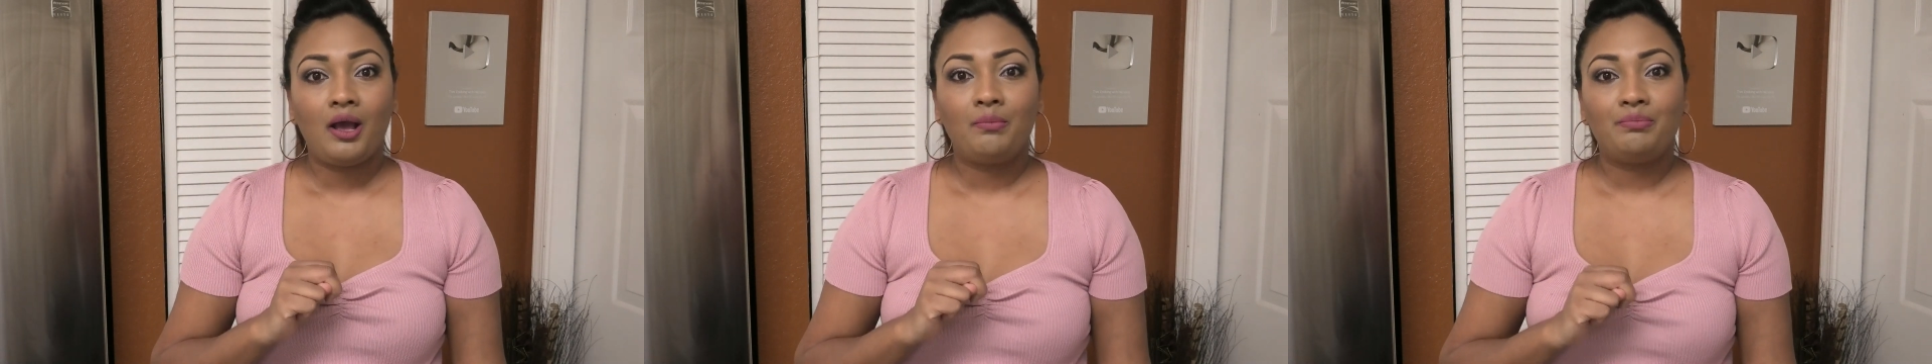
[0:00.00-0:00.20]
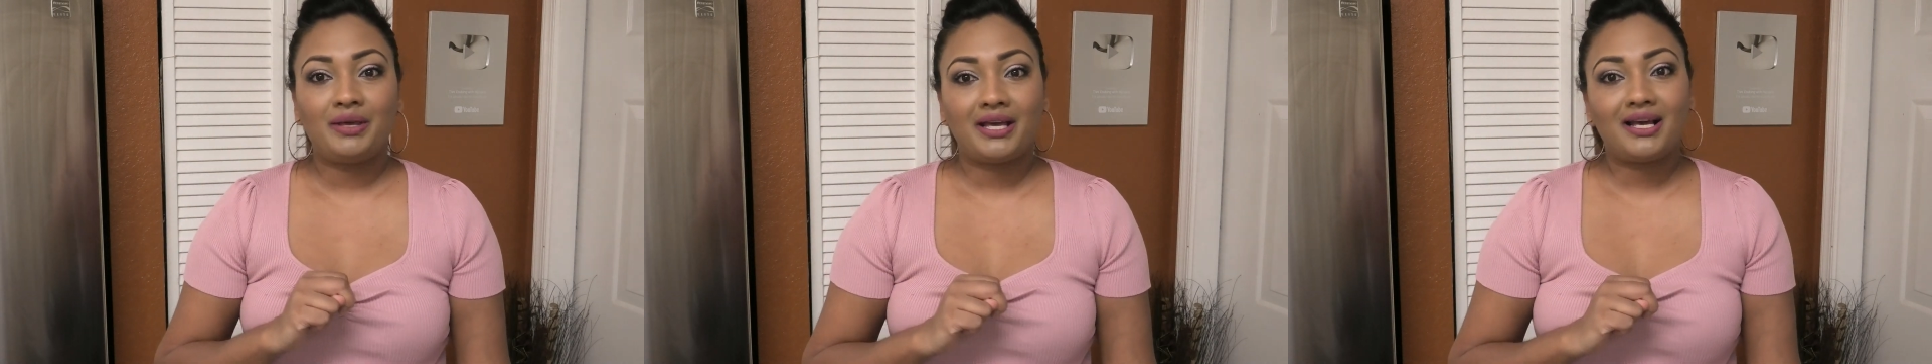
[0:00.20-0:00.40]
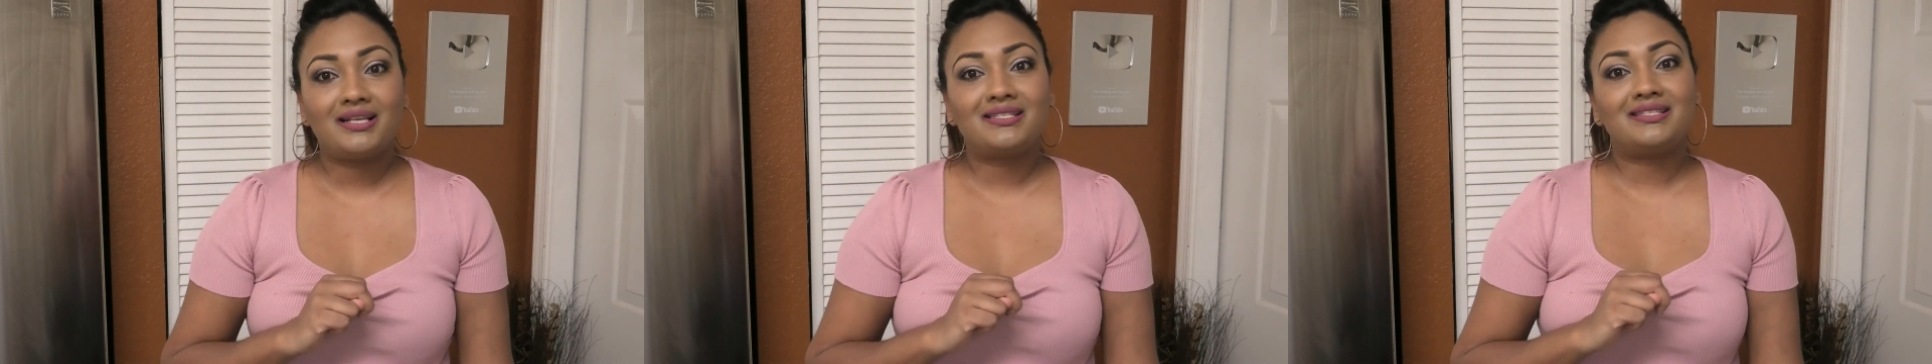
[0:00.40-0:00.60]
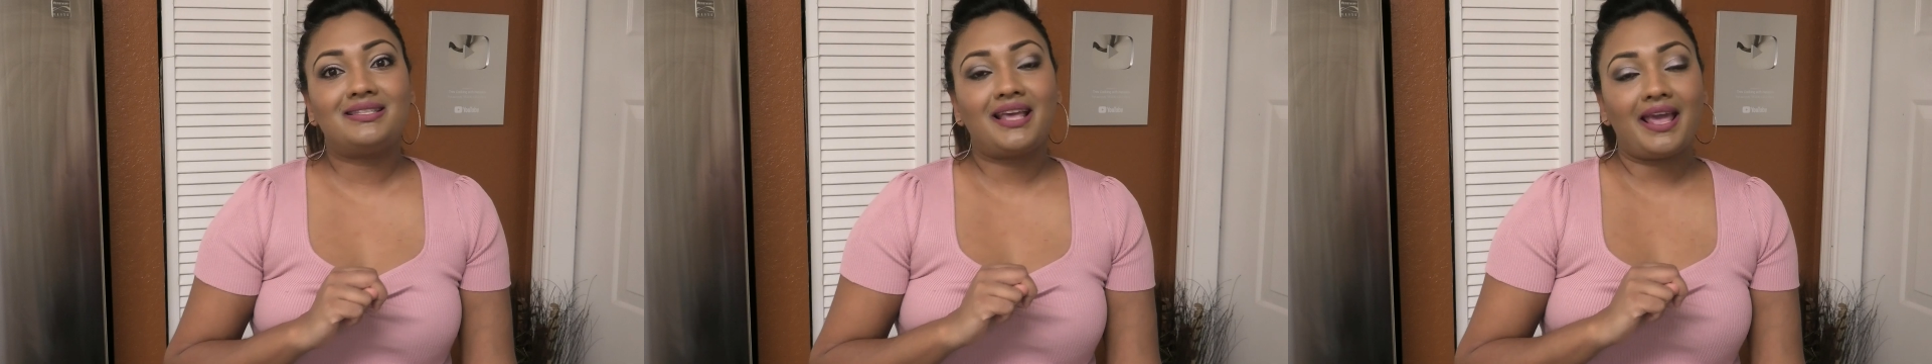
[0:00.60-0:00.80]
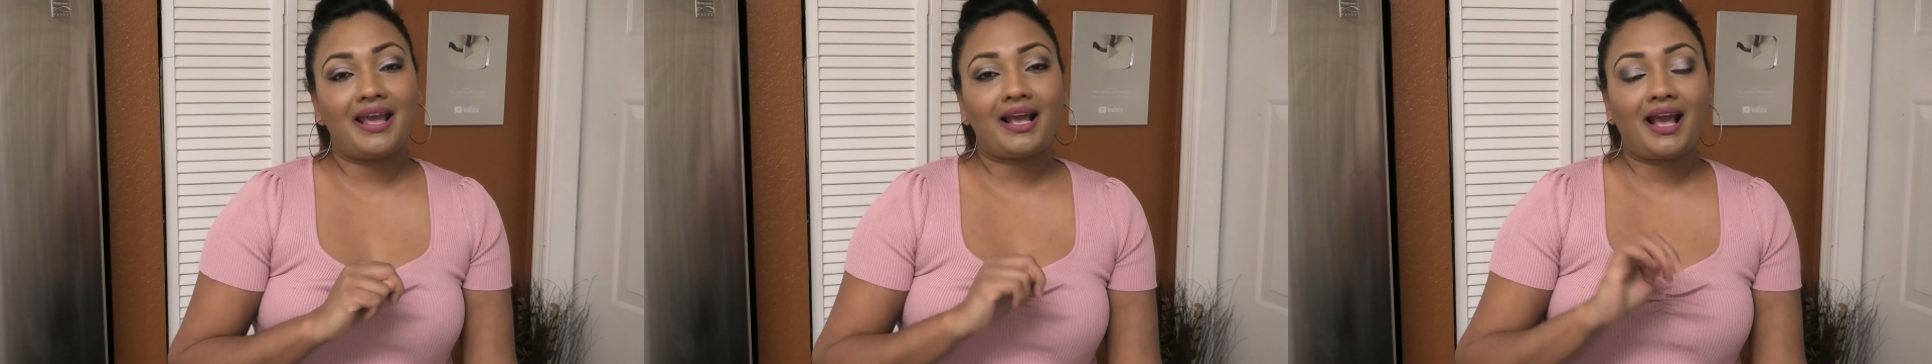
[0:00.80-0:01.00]
because
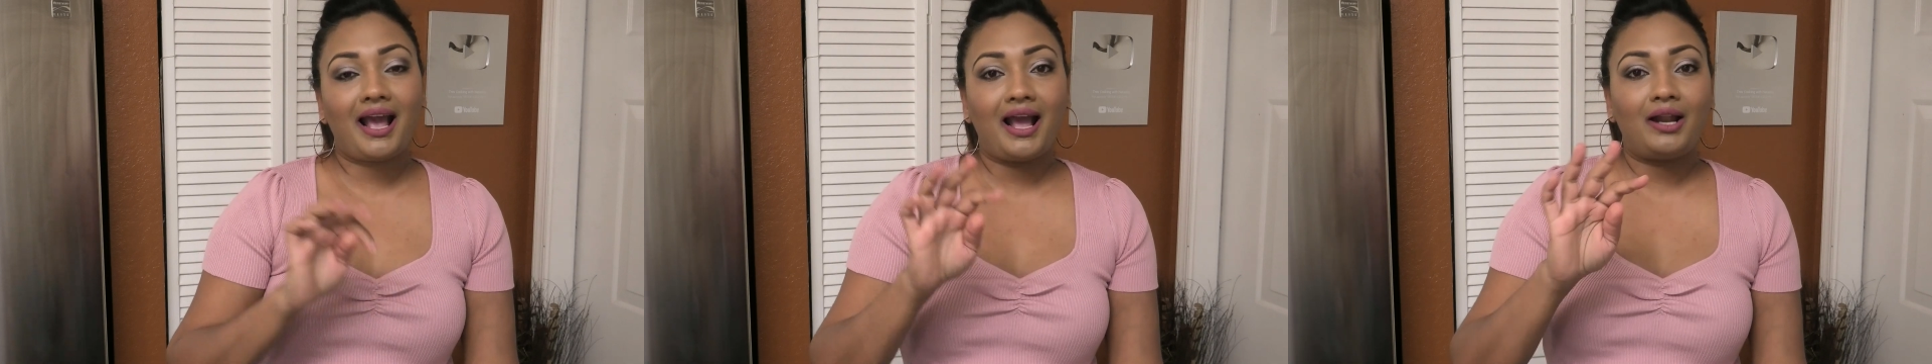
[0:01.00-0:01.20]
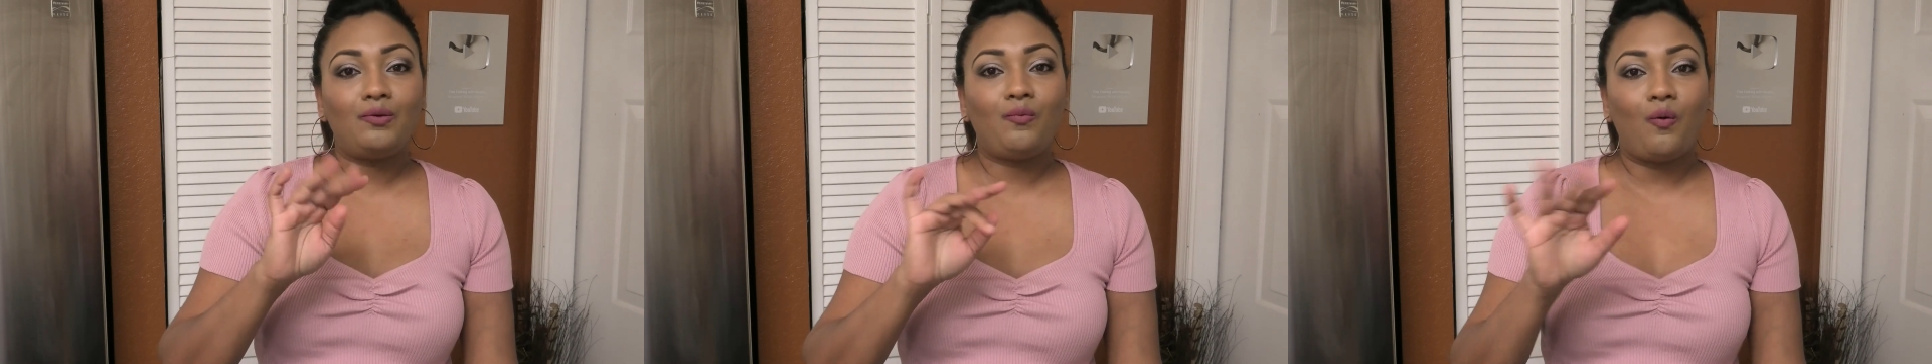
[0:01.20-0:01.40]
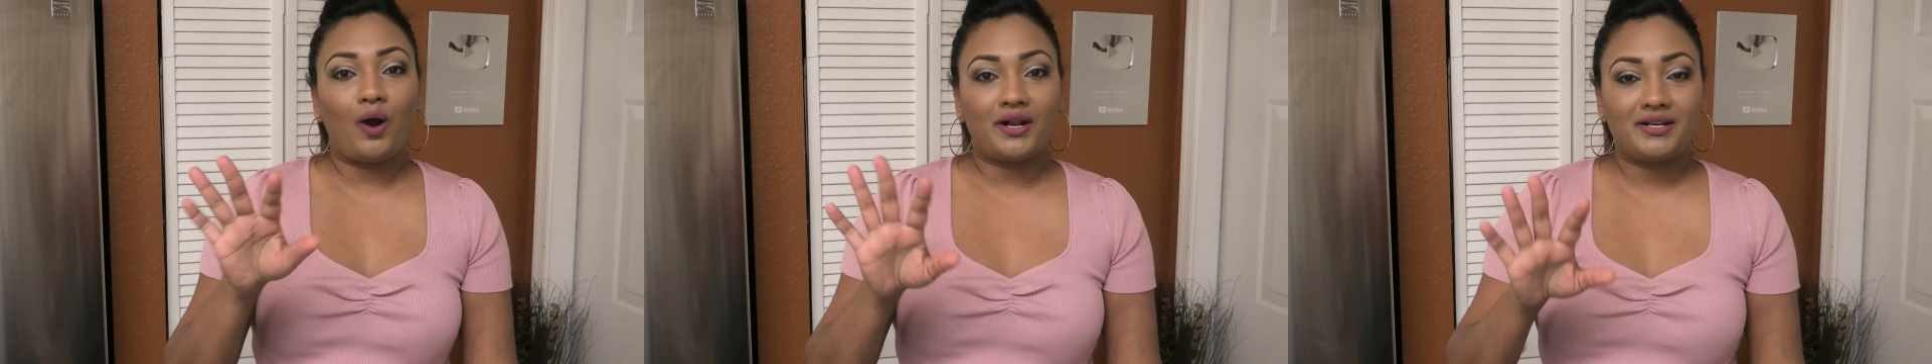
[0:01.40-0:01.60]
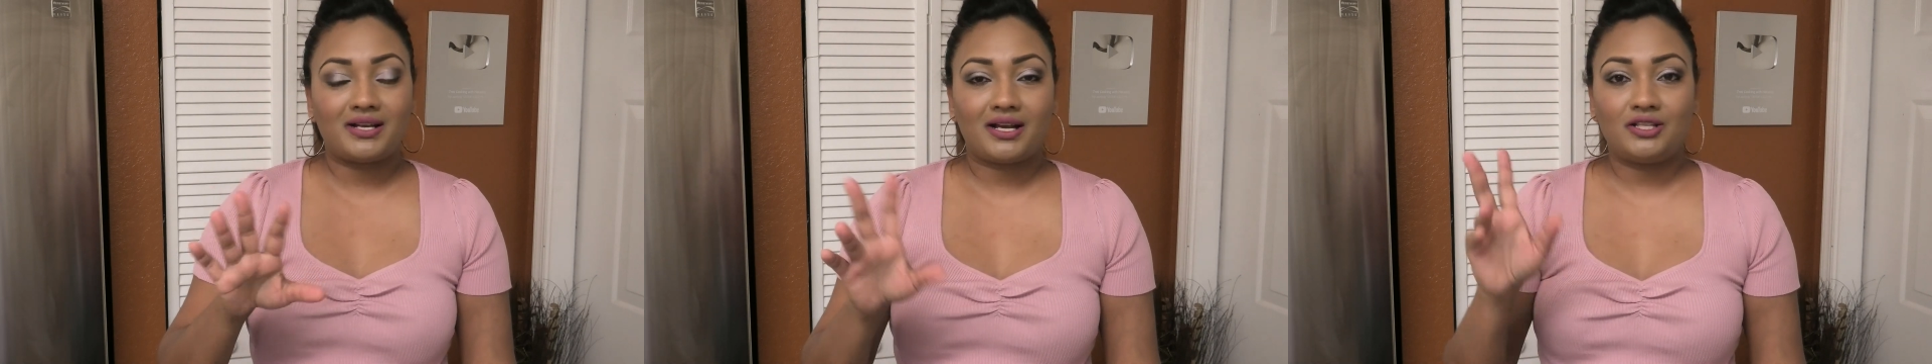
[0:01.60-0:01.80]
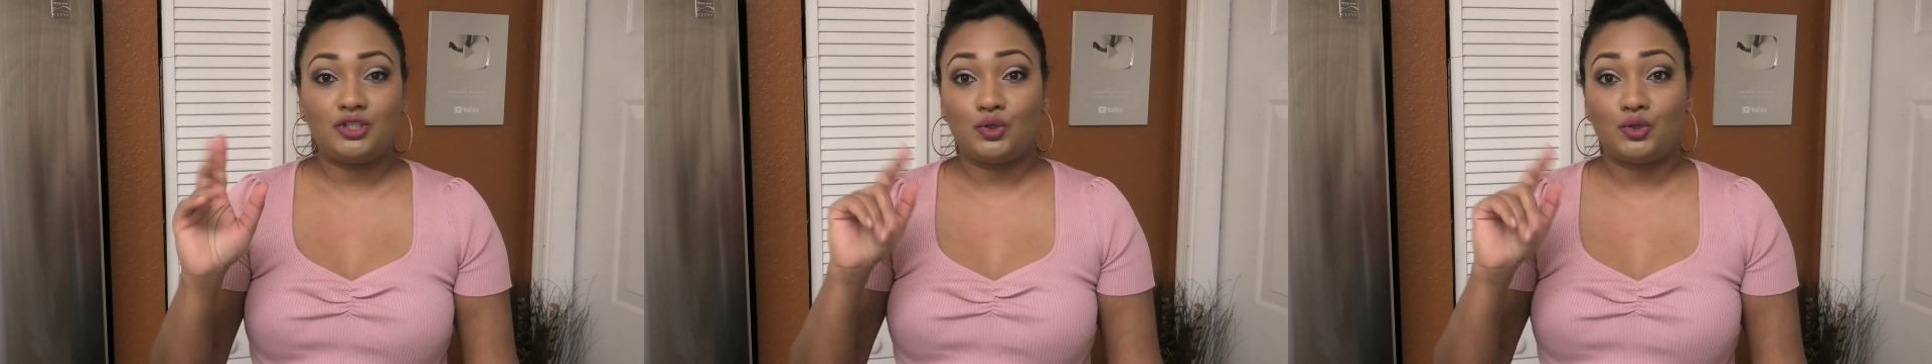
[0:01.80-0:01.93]
they can wander and